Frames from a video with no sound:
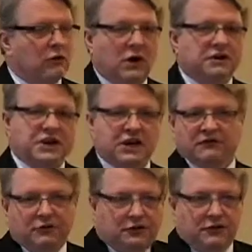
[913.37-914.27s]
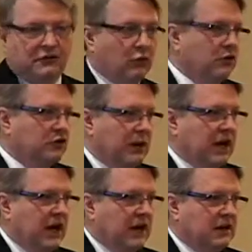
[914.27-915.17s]
Well, do you get it for 34 or
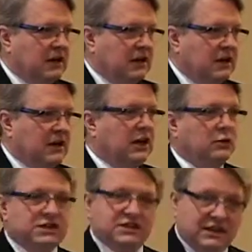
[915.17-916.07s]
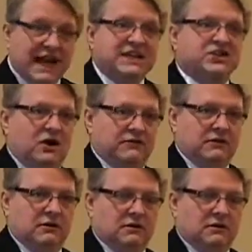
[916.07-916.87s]
29? It was the last offer.